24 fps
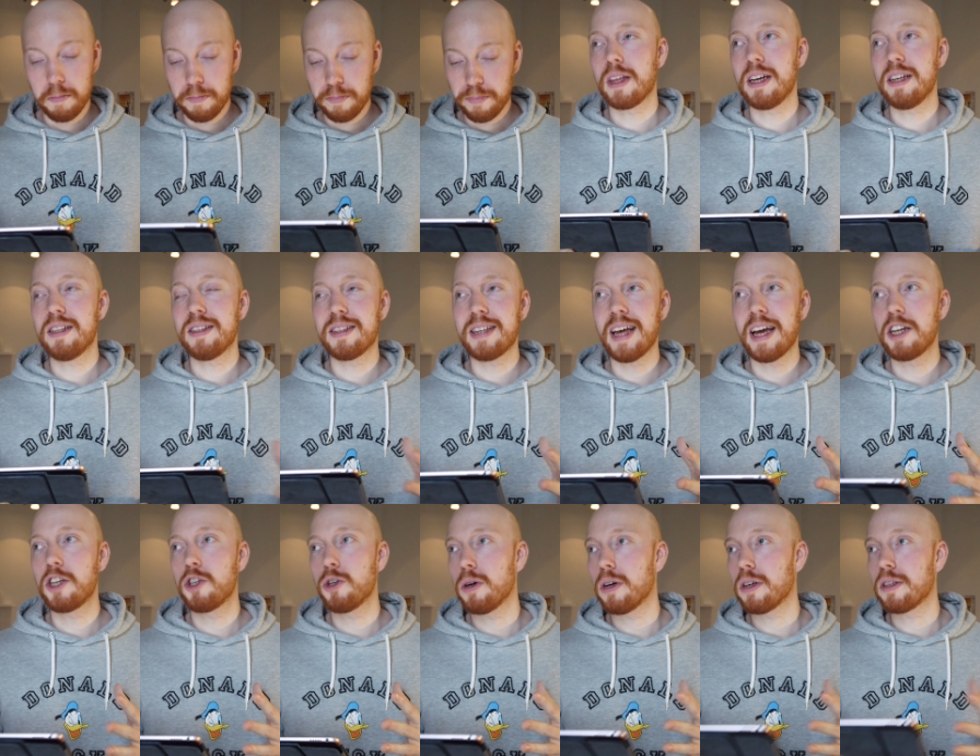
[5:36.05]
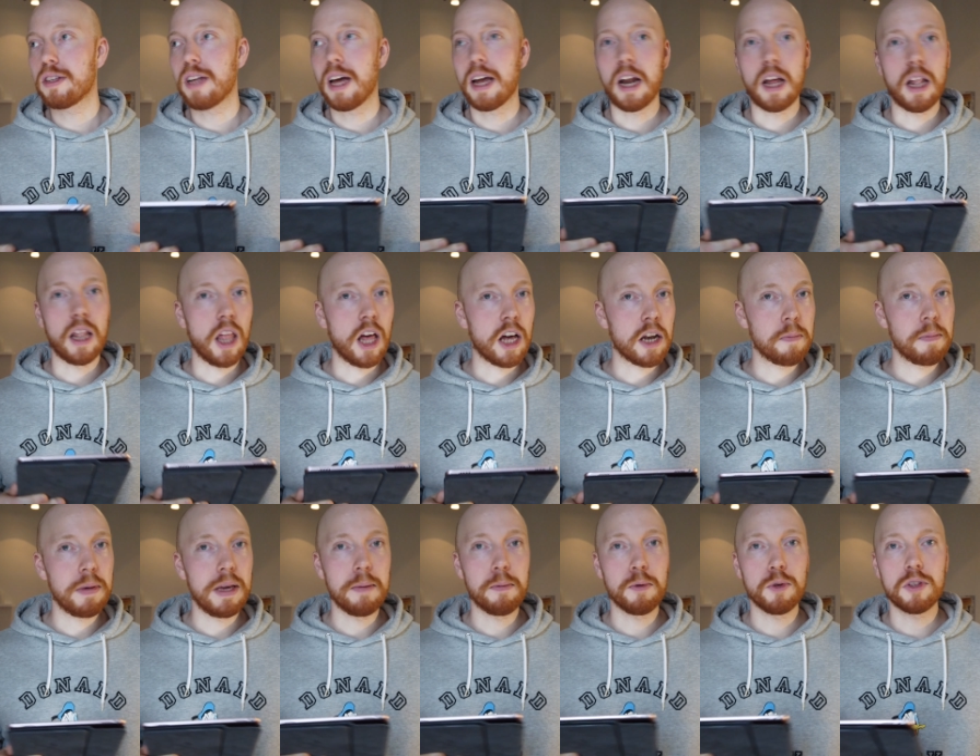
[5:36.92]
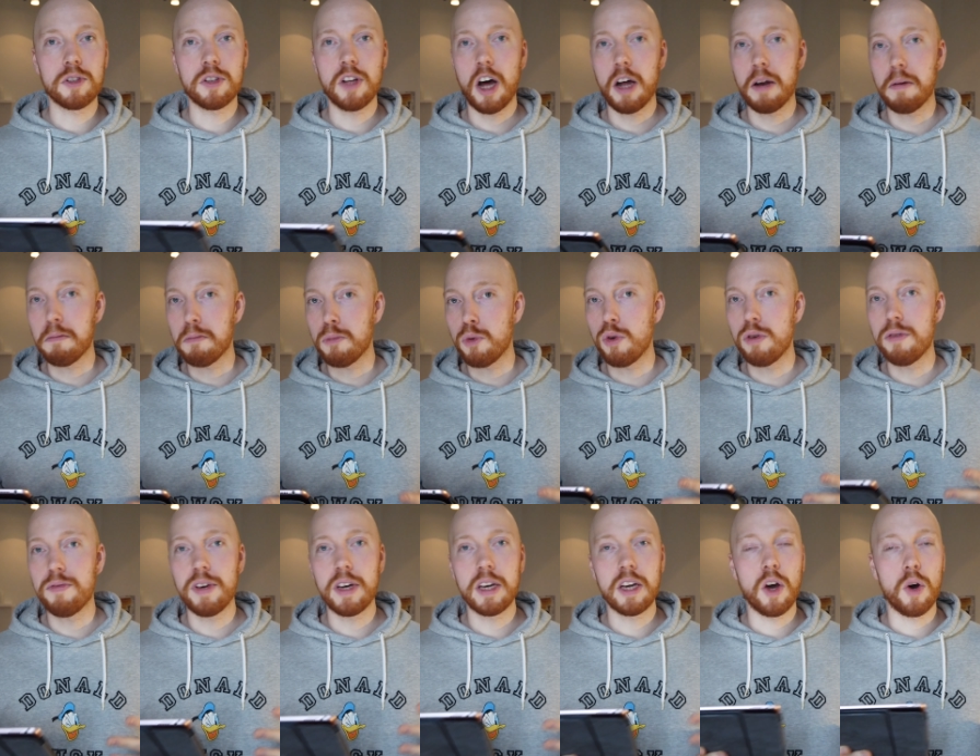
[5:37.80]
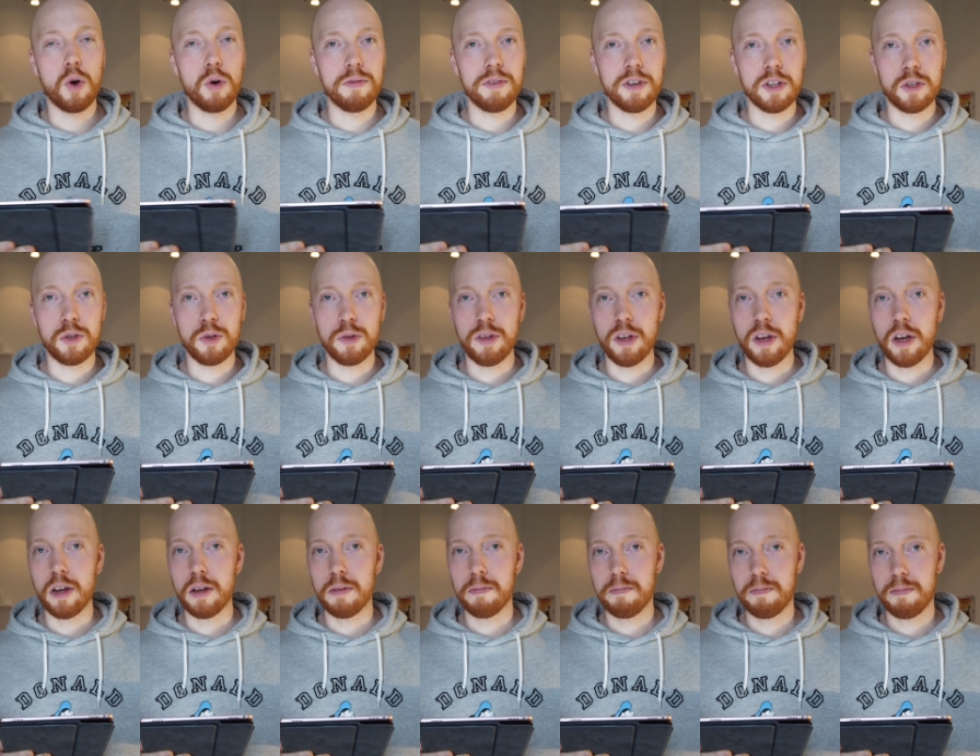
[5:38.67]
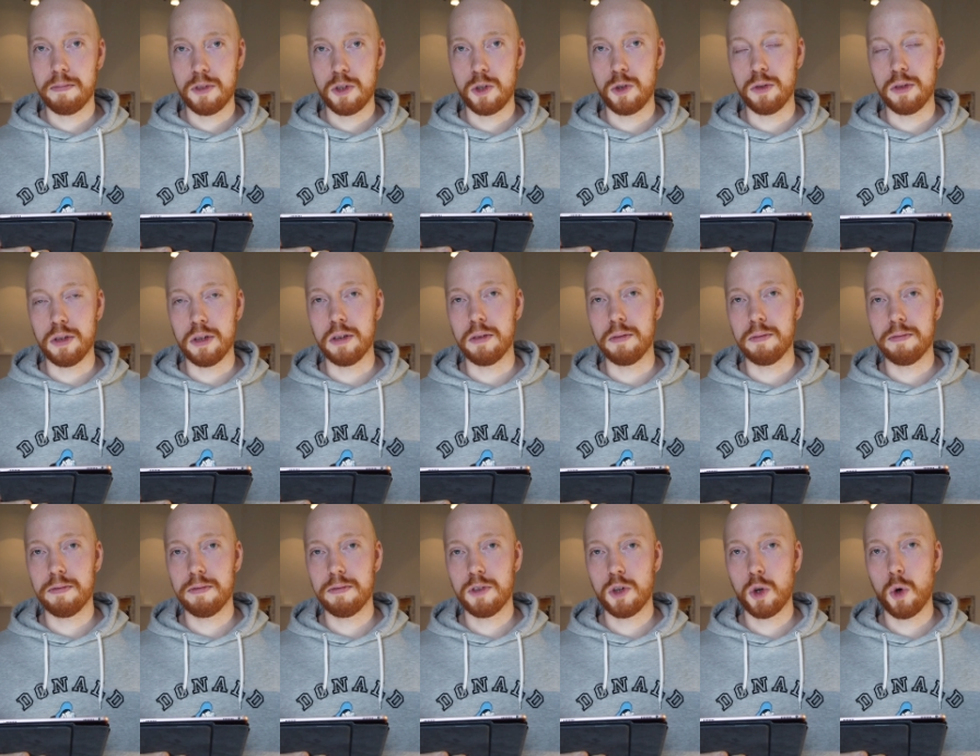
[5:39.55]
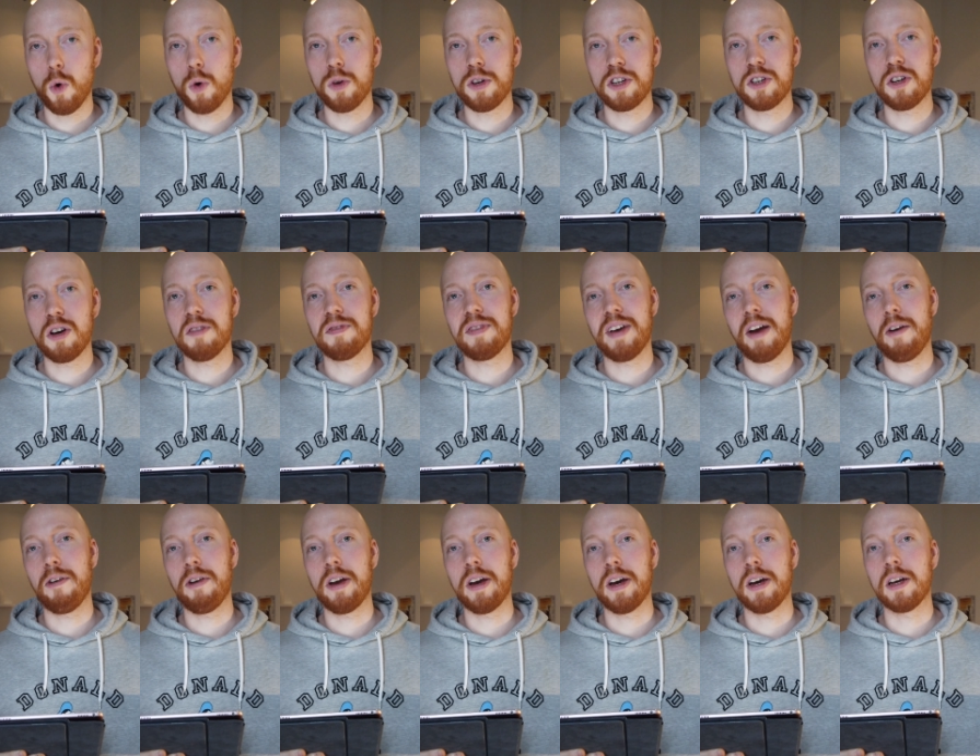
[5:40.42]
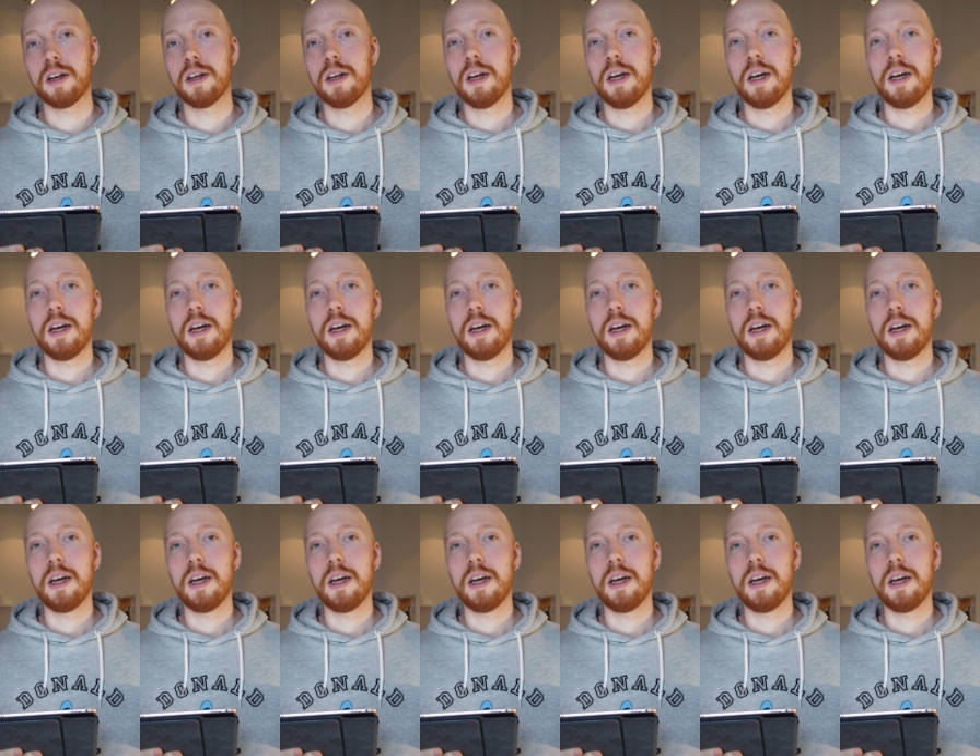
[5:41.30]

They said to us that a lot of people start moving over to the cordoned off area